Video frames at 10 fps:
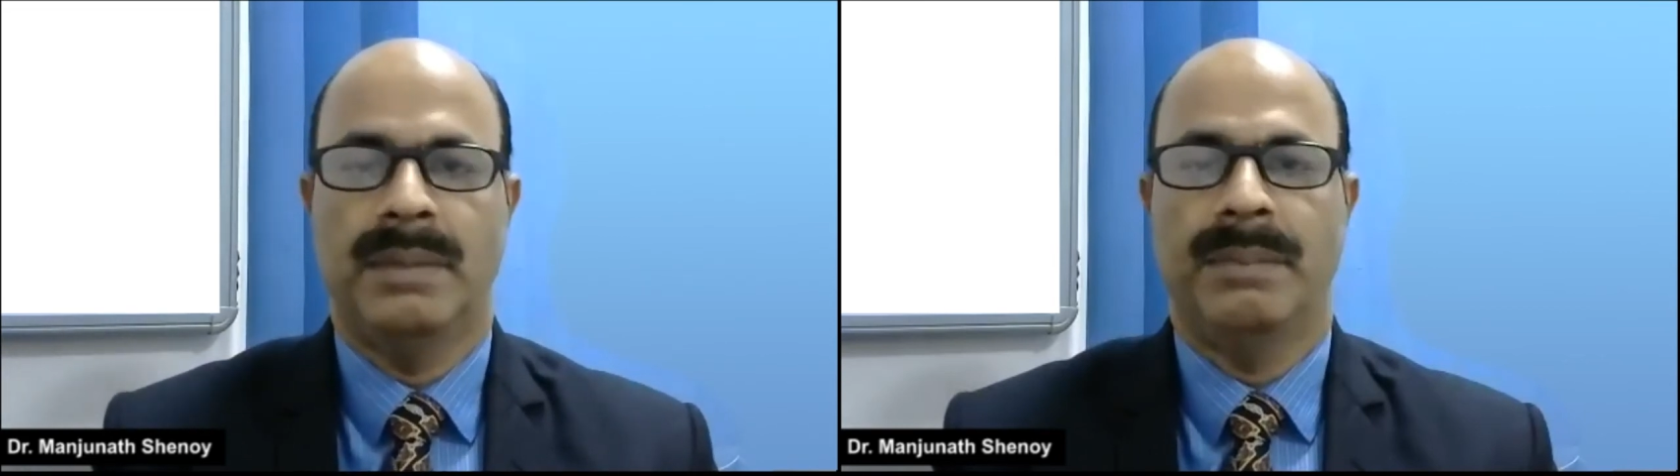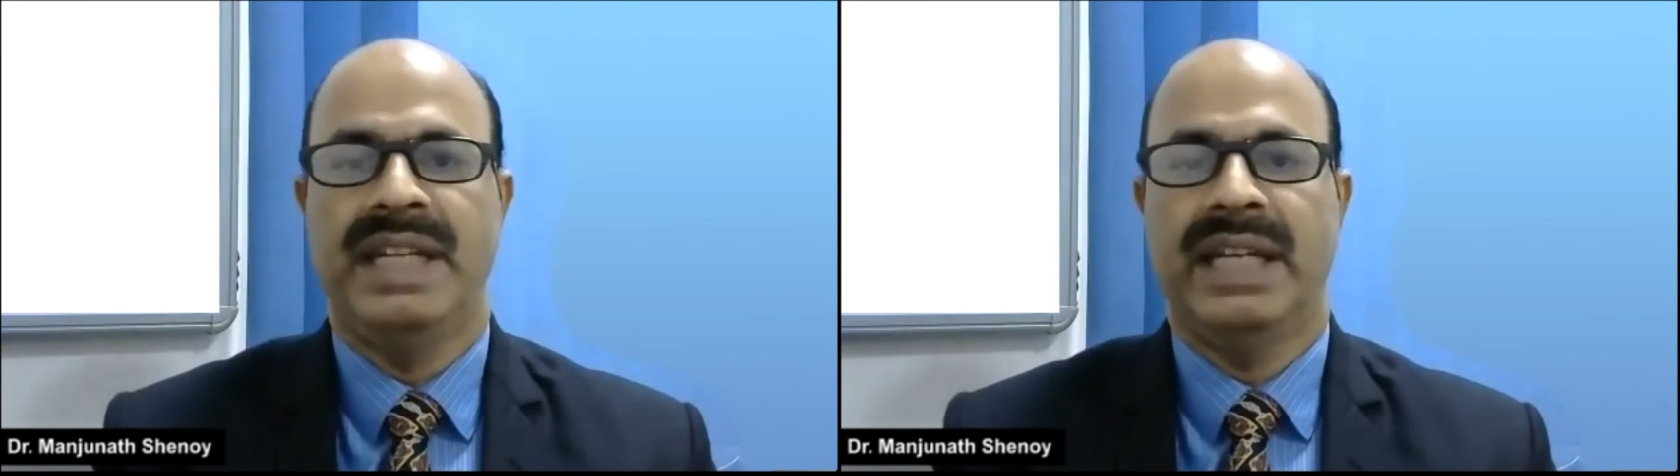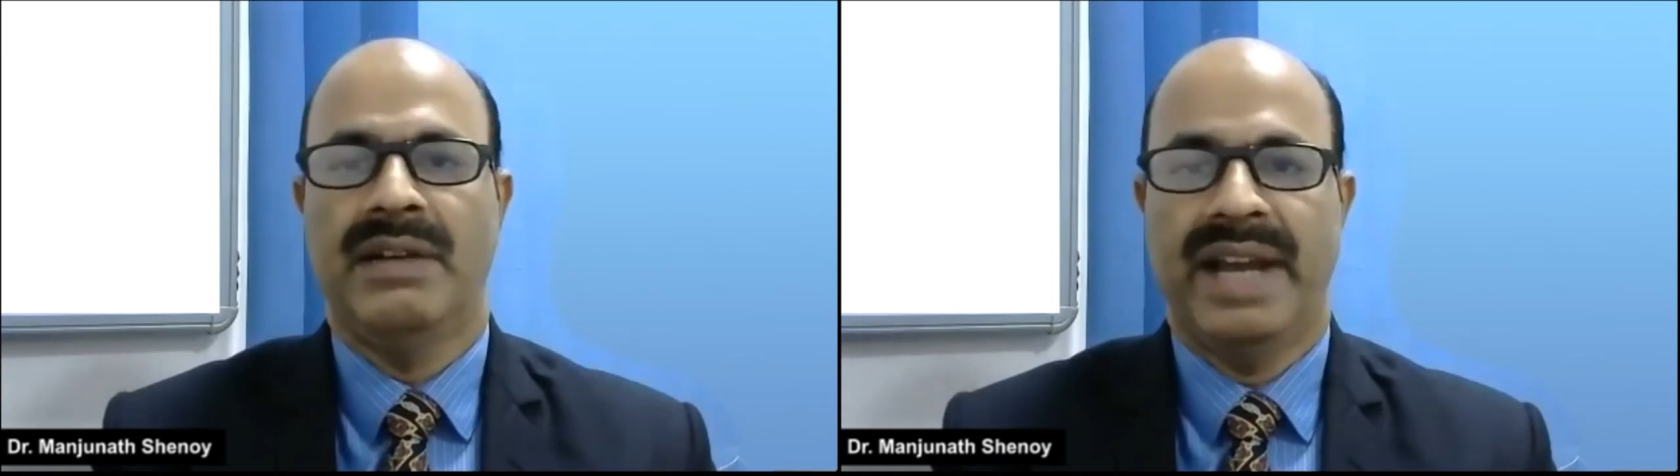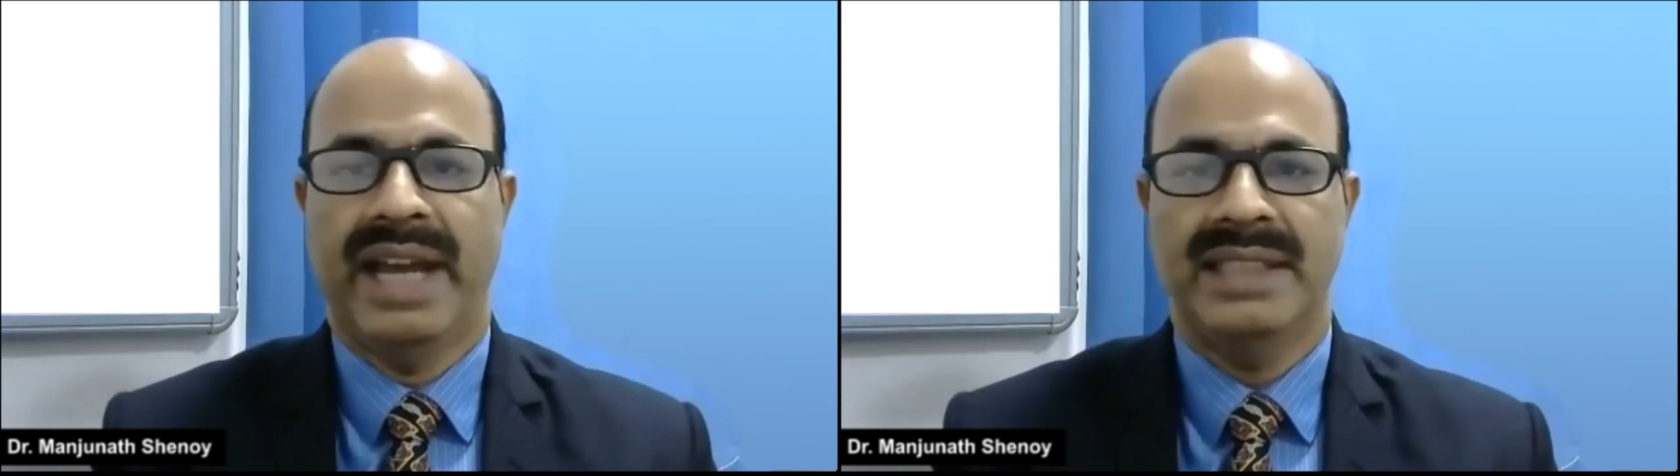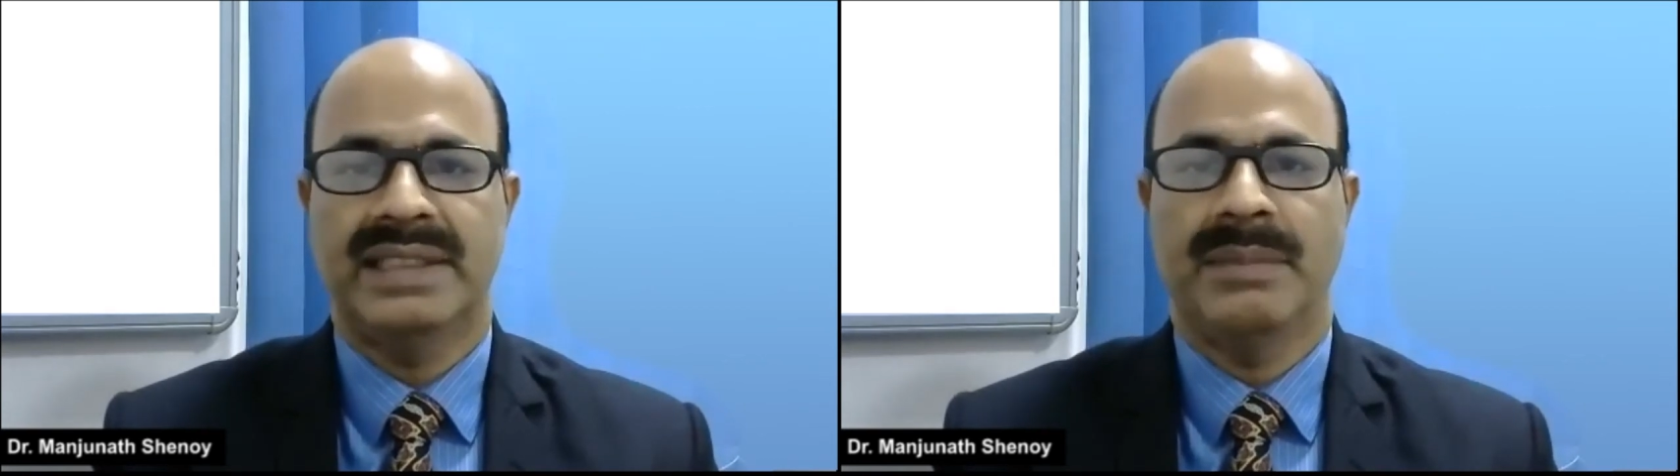bring
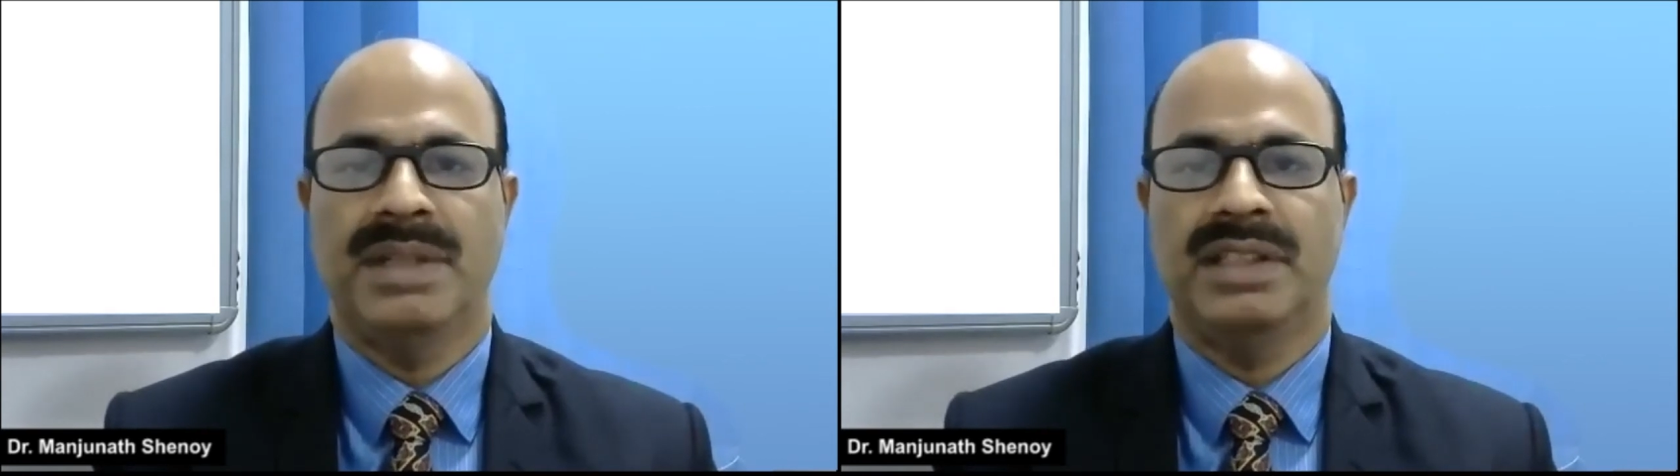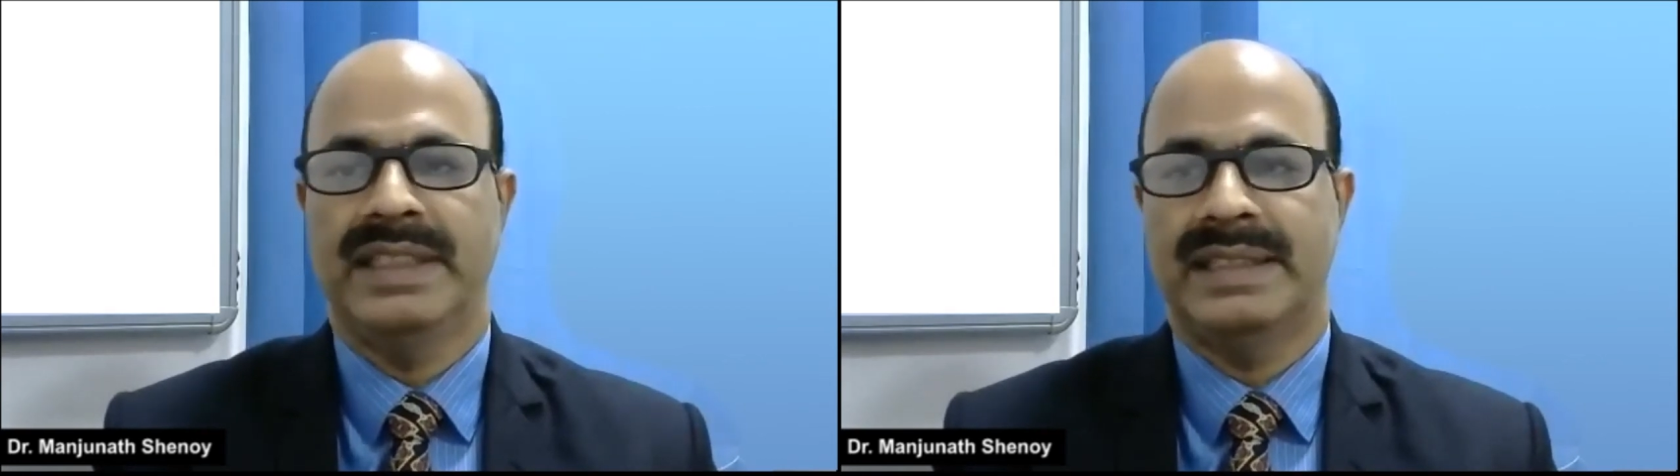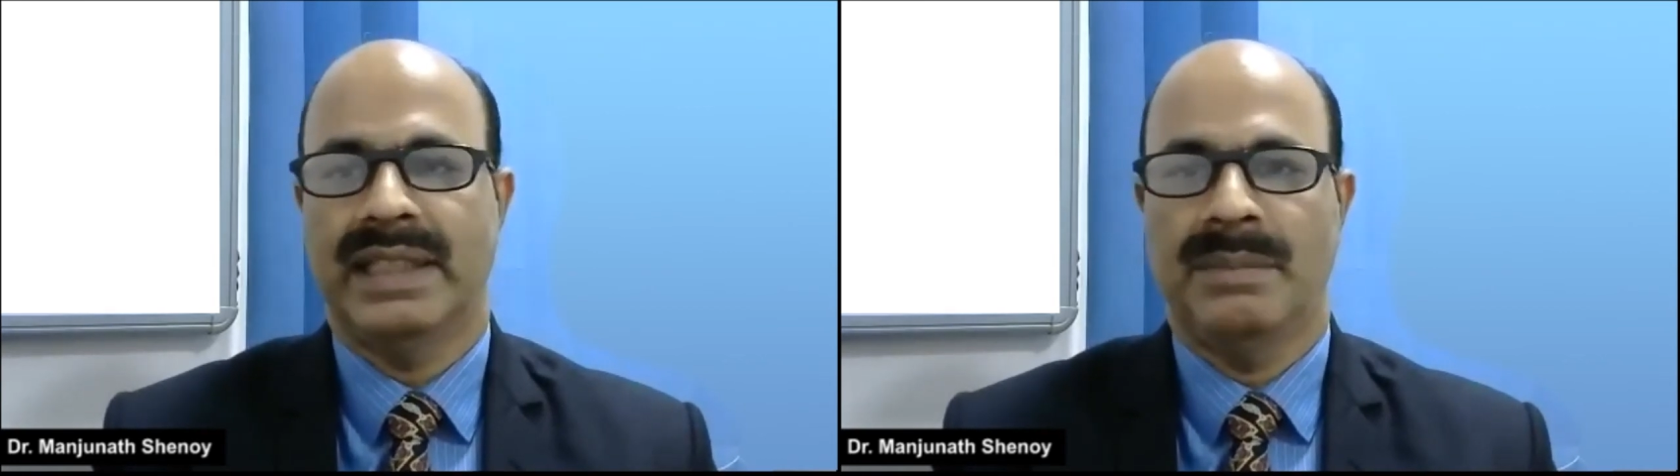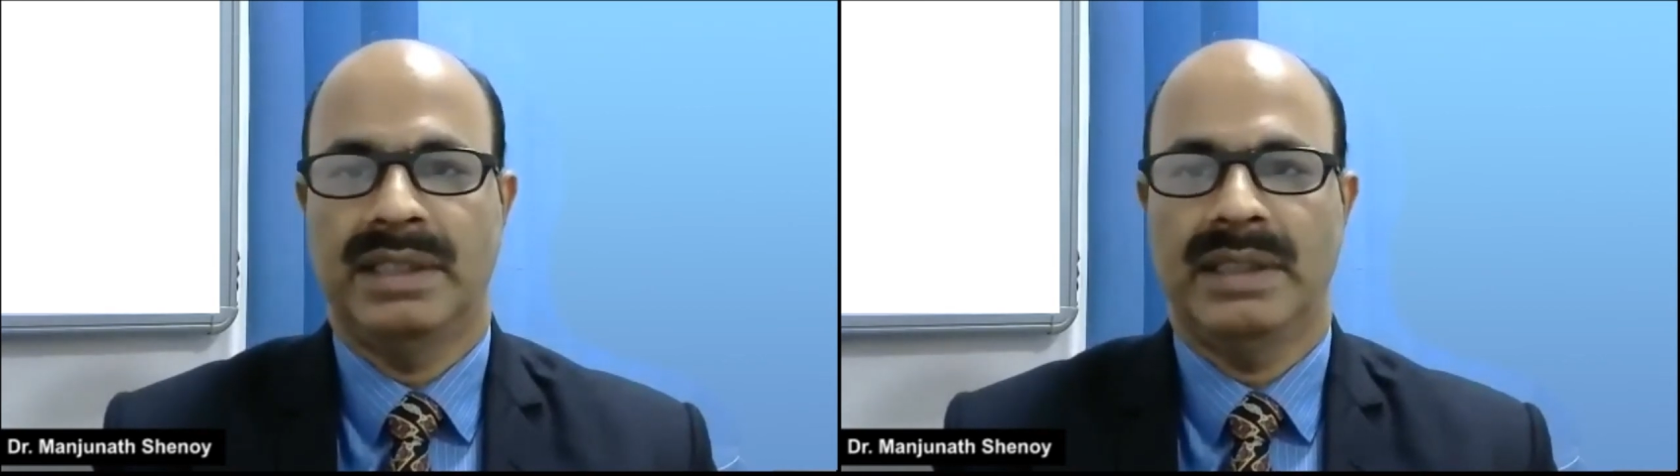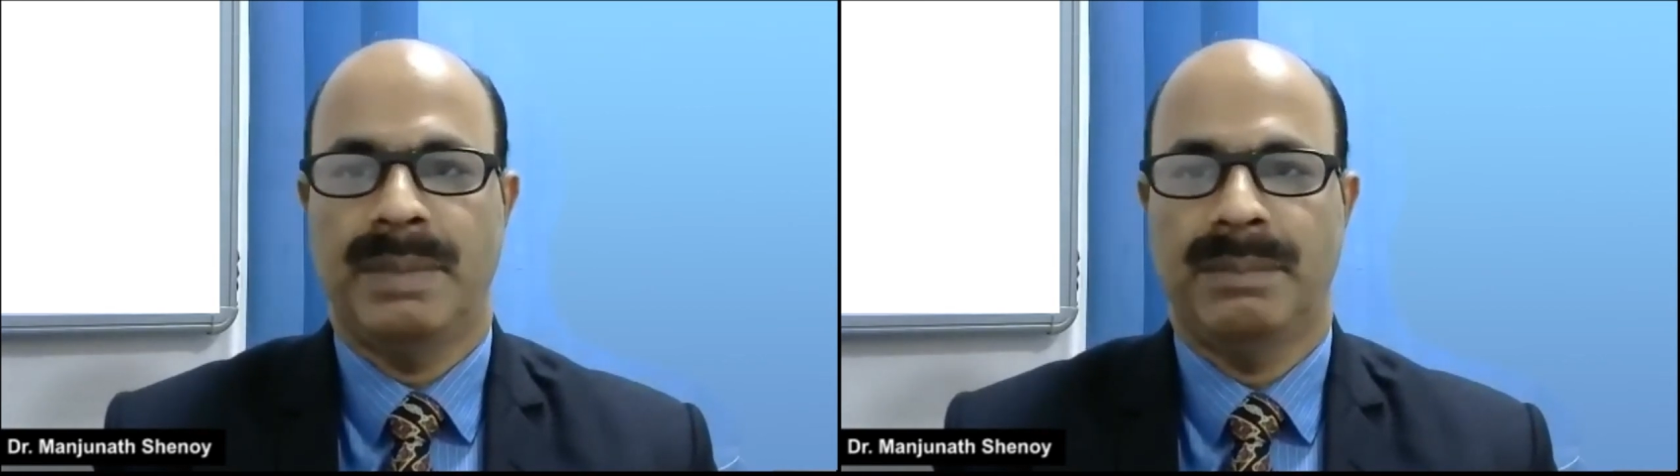awareness among
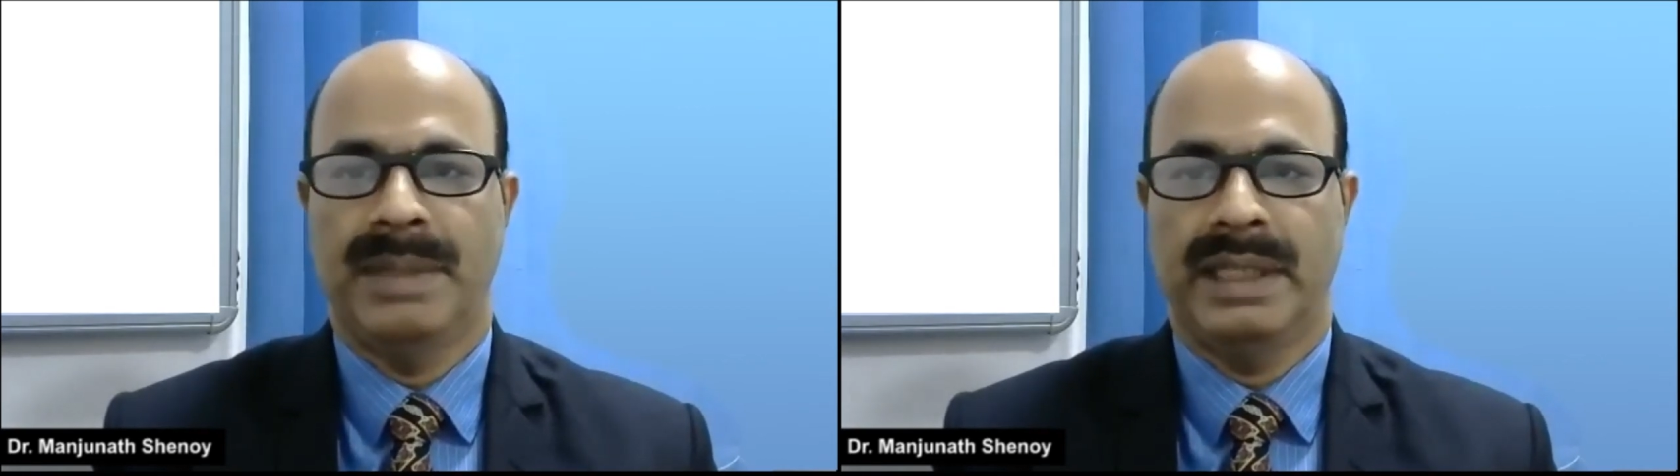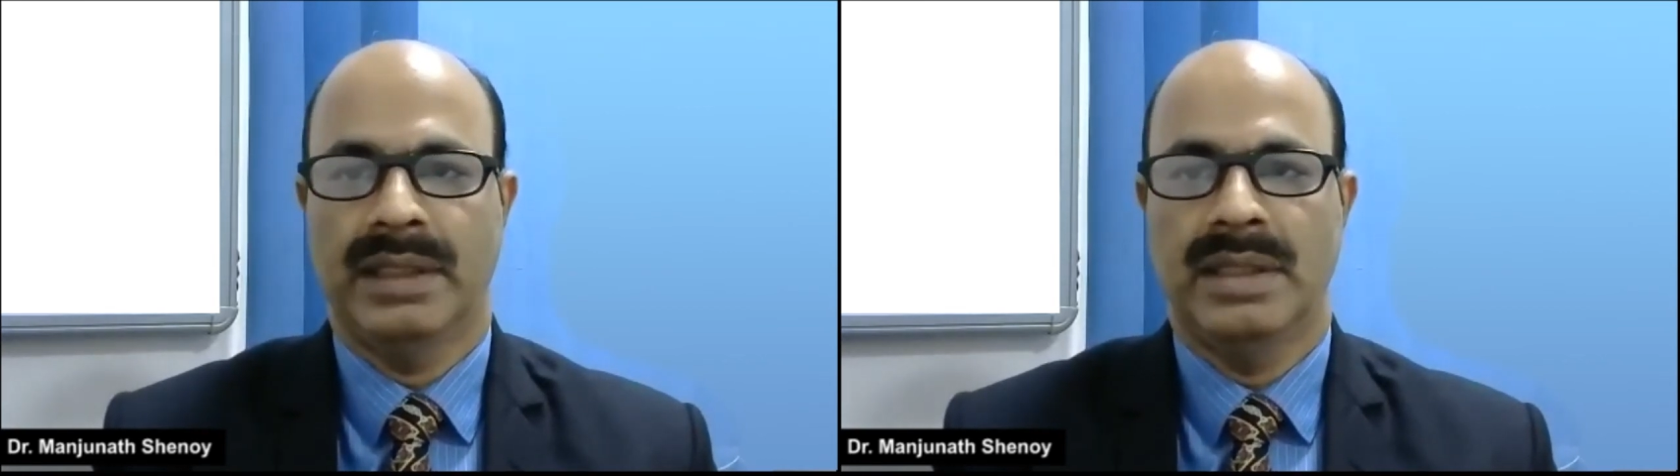the public